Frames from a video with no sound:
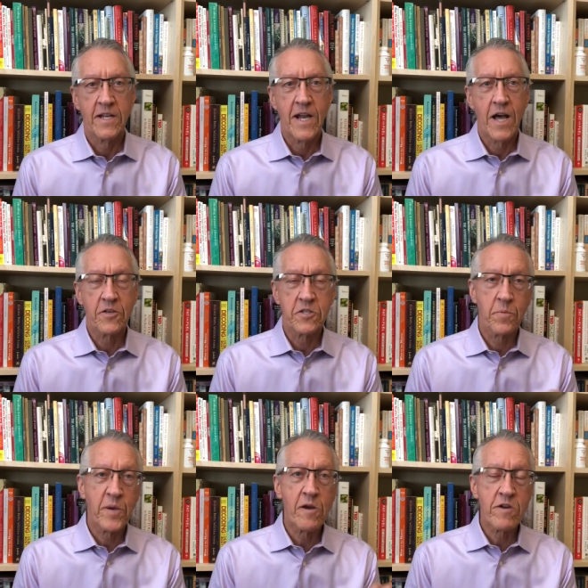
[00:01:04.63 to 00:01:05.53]
Now, the
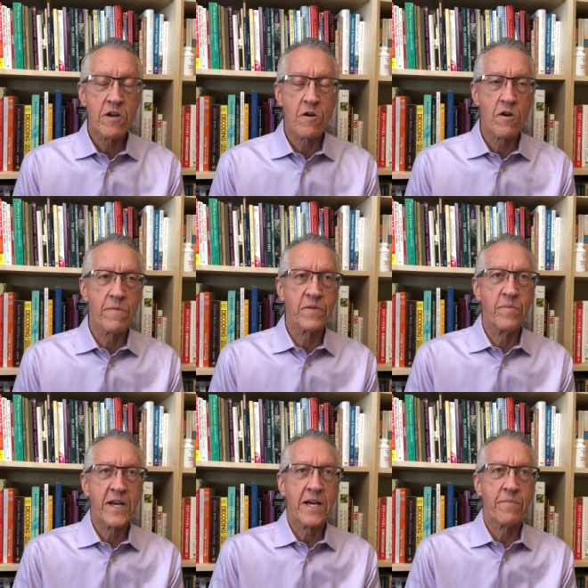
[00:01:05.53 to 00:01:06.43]
superior herbs
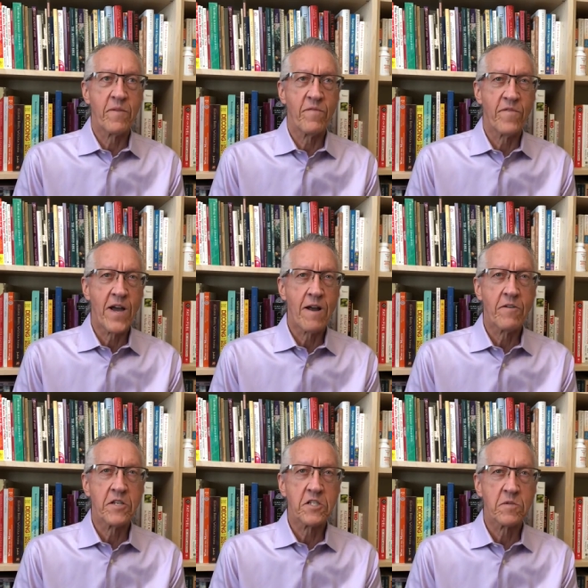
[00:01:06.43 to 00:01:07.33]
make up the
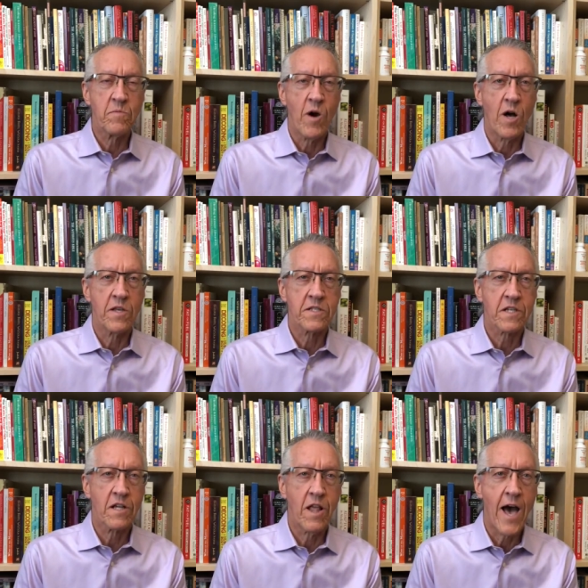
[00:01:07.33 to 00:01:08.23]
very
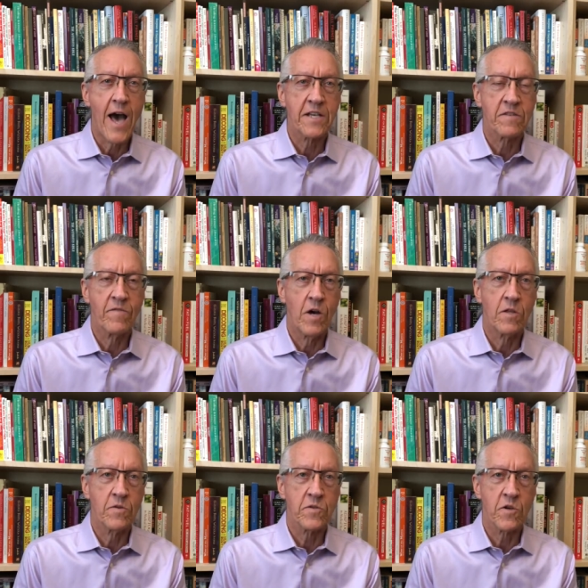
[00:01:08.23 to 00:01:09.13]
smallest class of
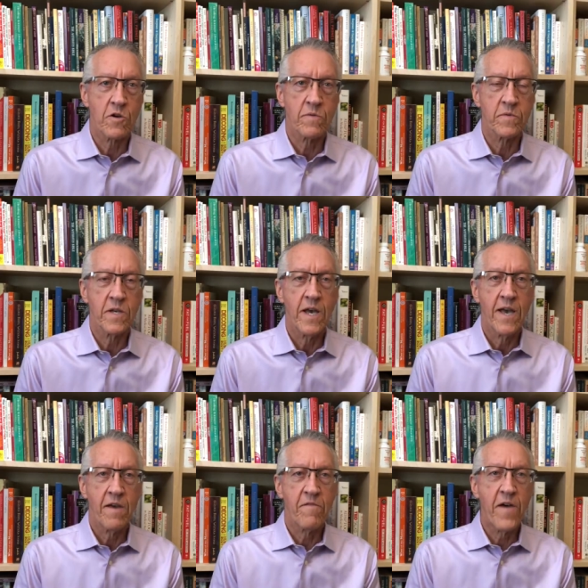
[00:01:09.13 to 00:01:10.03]
all those herbs.
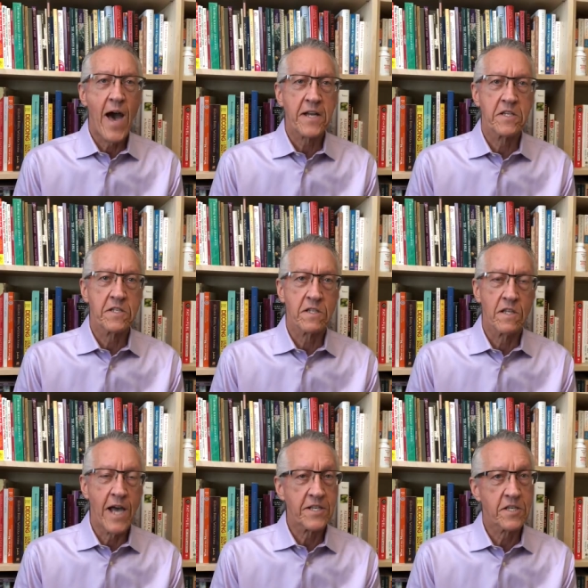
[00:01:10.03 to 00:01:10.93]
In fact, it's
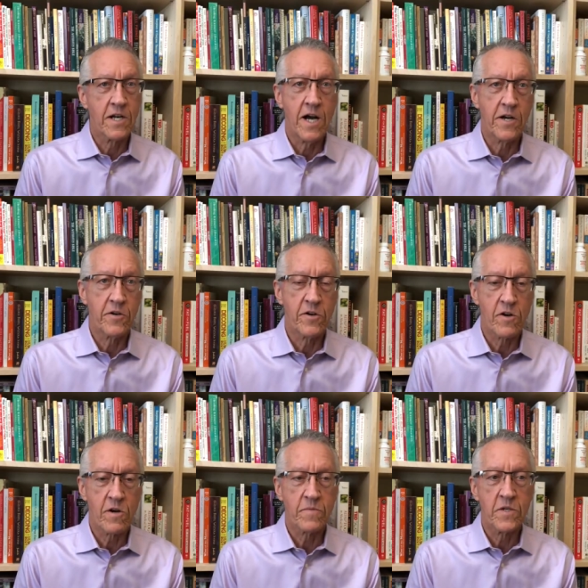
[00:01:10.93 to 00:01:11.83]
less than 100
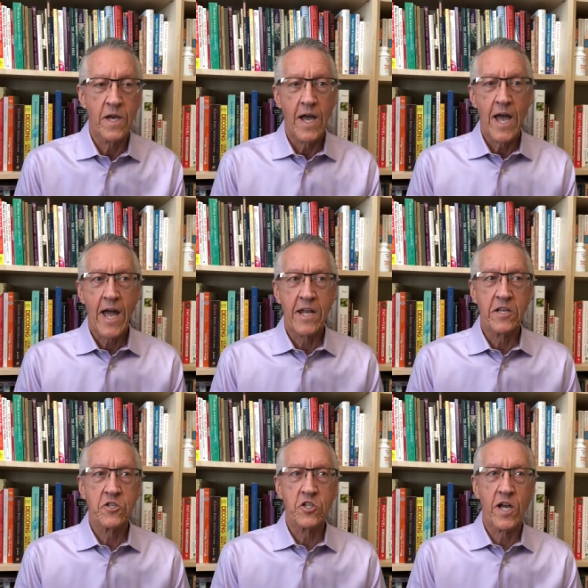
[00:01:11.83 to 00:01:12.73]
herbs, and
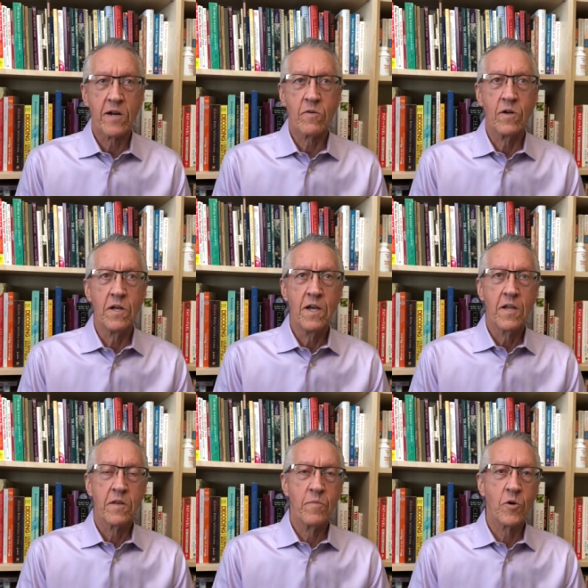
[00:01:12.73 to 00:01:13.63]
in general,
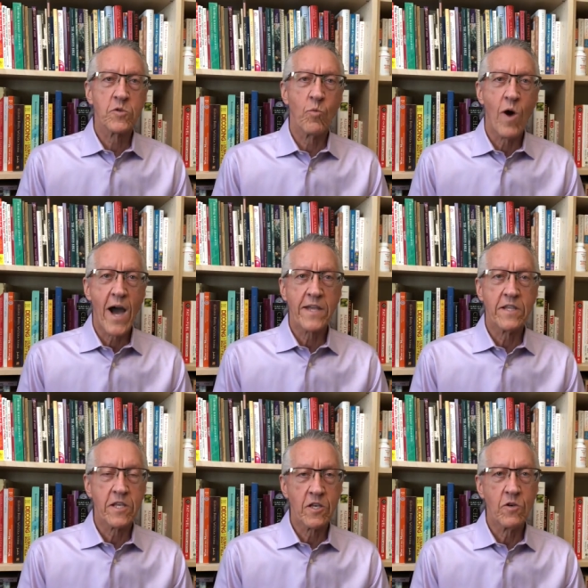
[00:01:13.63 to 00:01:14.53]
the most
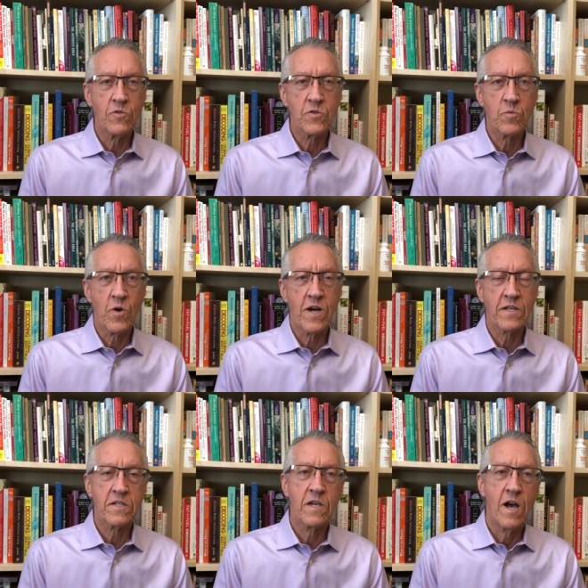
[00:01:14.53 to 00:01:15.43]
widely used
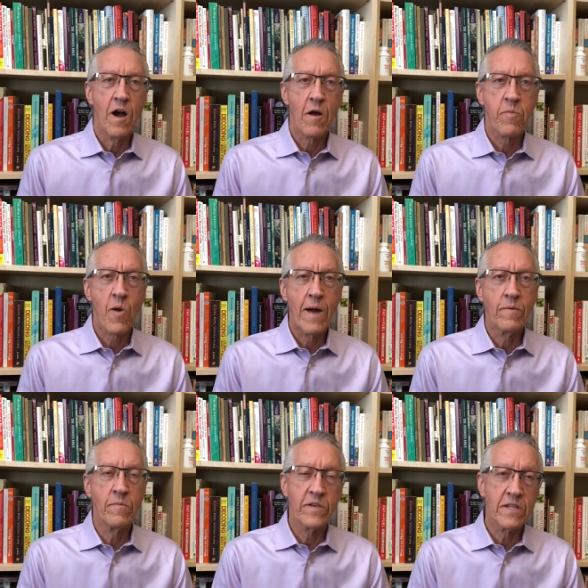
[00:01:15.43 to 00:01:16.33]
ones are
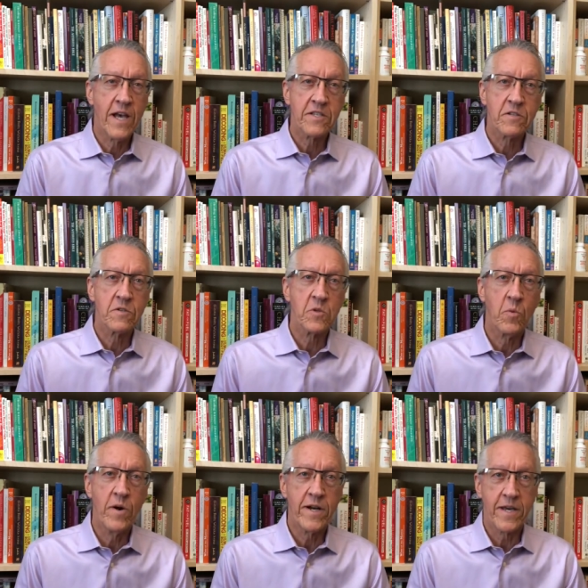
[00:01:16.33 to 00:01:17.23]
probably less than
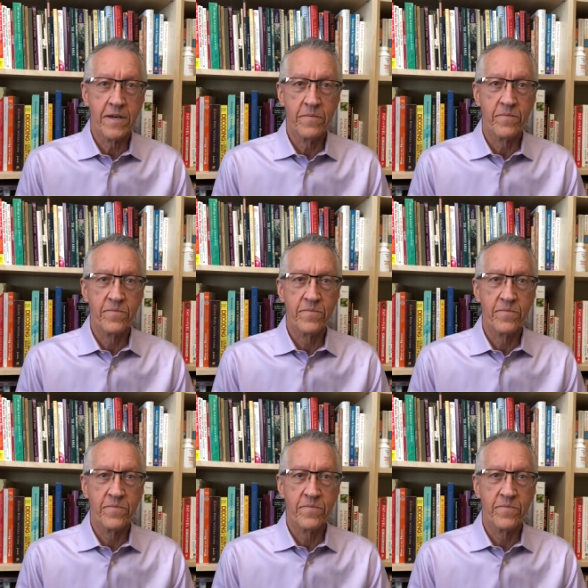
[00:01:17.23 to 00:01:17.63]
20.